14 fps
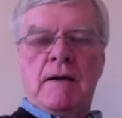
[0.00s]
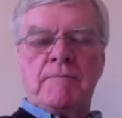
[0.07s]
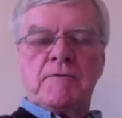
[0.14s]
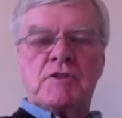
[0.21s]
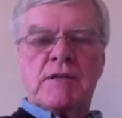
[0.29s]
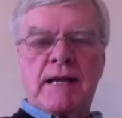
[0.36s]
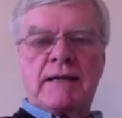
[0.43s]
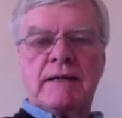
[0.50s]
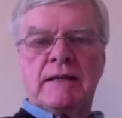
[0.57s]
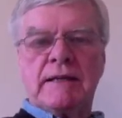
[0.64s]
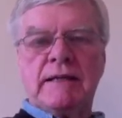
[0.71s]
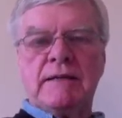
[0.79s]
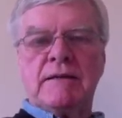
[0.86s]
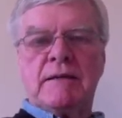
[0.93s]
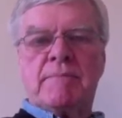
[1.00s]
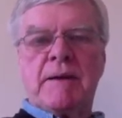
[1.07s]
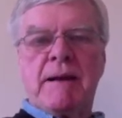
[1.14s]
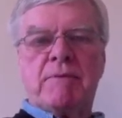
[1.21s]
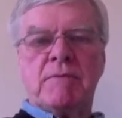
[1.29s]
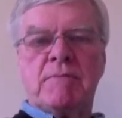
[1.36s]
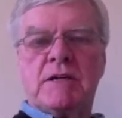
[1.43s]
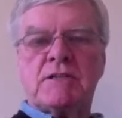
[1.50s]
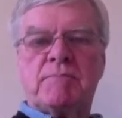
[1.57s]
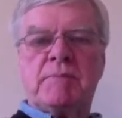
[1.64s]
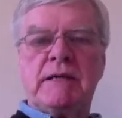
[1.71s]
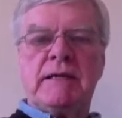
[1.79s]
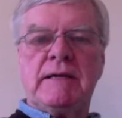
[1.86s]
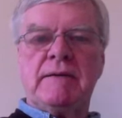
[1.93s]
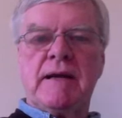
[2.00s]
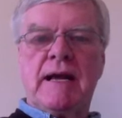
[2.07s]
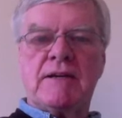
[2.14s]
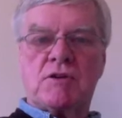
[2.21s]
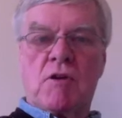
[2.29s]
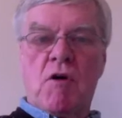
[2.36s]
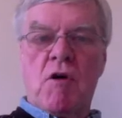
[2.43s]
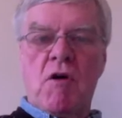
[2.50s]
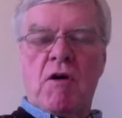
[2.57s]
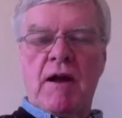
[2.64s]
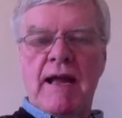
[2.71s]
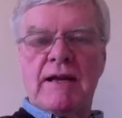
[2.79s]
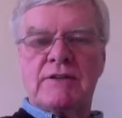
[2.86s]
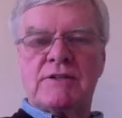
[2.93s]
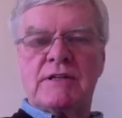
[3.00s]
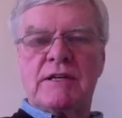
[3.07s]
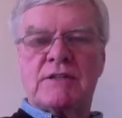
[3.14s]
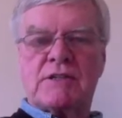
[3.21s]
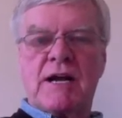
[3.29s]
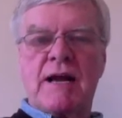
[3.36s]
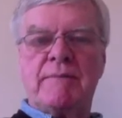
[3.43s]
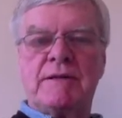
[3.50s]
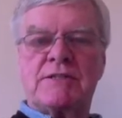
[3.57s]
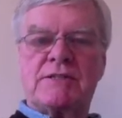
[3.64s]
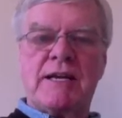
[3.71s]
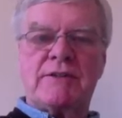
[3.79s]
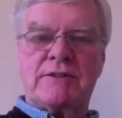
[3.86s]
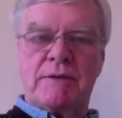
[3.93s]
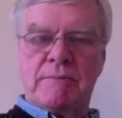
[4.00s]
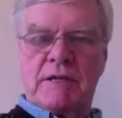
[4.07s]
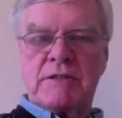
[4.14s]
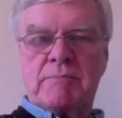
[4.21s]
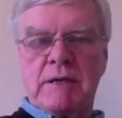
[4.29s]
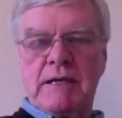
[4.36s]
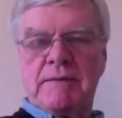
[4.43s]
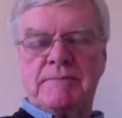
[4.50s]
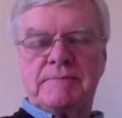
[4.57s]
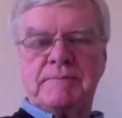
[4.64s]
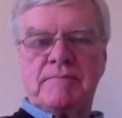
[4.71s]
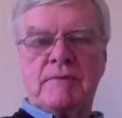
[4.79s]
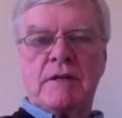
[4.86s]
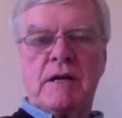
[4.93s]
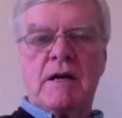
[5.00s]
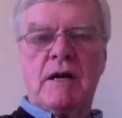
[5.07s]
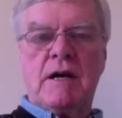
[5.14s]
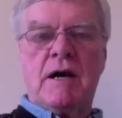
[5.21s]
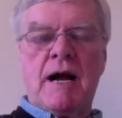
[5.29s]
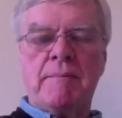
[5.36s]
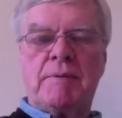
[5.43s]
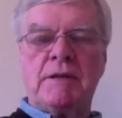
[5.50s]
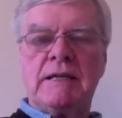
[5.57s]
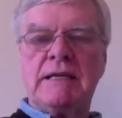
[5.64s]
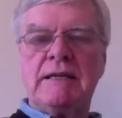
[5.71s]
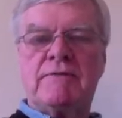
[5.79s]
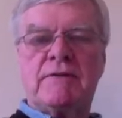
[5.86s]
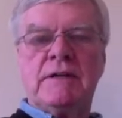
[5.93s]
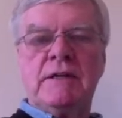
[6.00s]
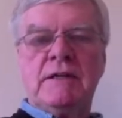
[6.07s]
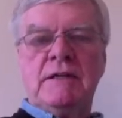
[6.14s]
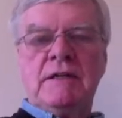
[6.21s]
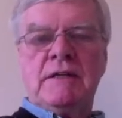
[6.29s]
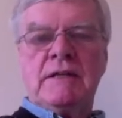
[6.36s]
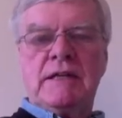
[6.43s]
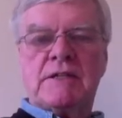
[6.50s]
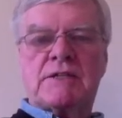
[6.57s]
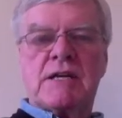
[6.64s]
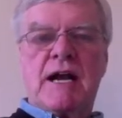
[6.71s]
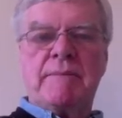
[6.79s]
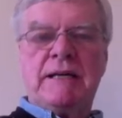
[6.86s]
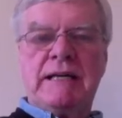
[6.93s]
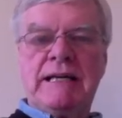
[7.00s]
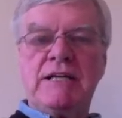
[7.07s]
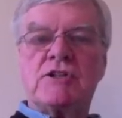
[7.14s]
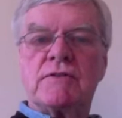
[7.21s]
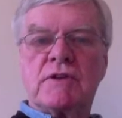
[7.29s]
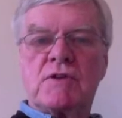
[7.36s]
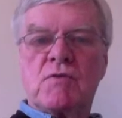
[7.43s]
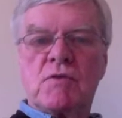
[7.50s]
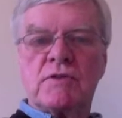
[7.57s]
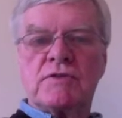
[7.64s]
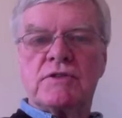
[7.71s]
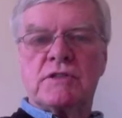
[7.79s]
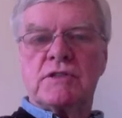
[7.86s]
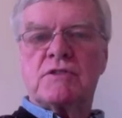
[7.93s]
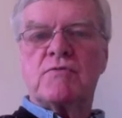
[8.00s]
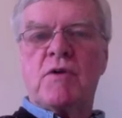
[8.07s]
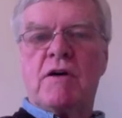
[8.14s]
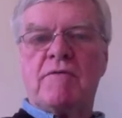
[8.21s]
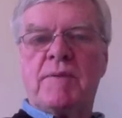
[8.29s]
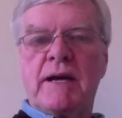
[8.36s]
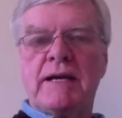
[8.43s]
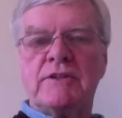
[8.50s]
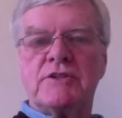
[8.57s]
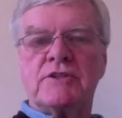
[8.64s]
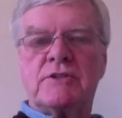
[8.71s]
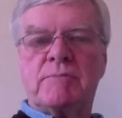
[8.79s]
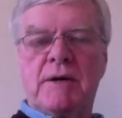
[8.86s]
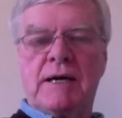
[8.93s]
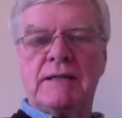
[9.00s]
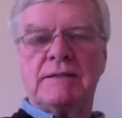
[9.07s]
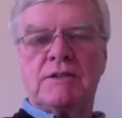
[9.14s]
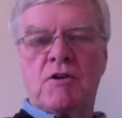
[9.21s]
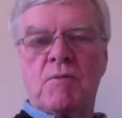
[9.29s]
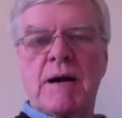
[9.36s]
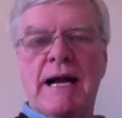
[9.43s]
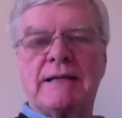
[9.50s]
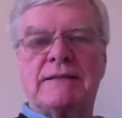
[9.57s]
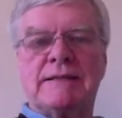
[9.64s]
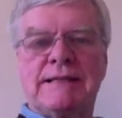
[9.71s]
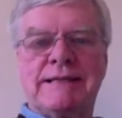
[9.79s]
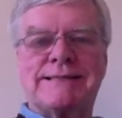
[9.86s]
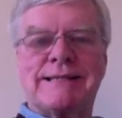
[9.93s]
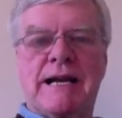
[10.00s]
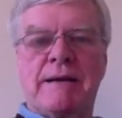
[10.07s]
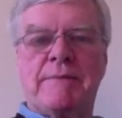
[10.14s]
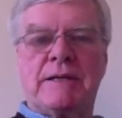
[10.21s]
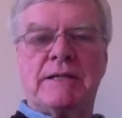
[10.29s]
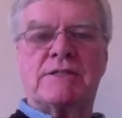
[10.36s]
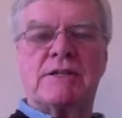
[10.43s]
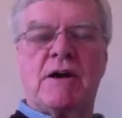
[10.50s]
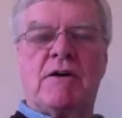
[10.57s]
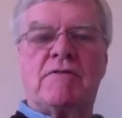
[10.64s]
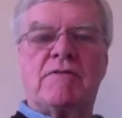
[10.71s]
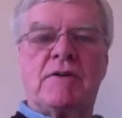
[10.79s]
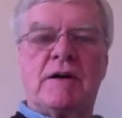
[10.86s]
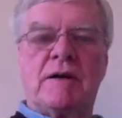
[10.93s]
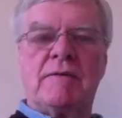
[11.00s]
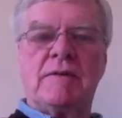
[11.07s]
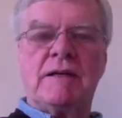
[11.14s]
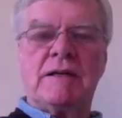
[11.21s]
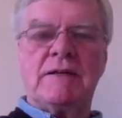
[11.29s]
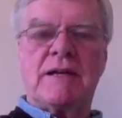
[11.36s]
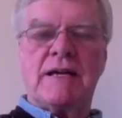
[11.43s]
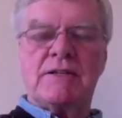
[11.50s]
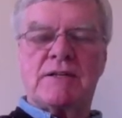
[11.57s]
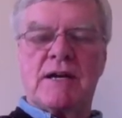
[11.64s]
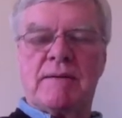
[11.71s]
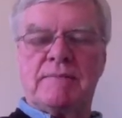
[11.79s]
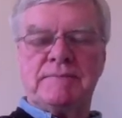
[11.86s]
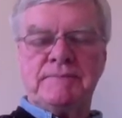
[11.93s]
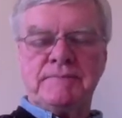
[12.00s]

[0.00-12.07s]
Secondly, the paper must be as long as the assignment says it must be. I believe the assignment in each of the courses is 12 pages, but go back to the assignment itself in case I'm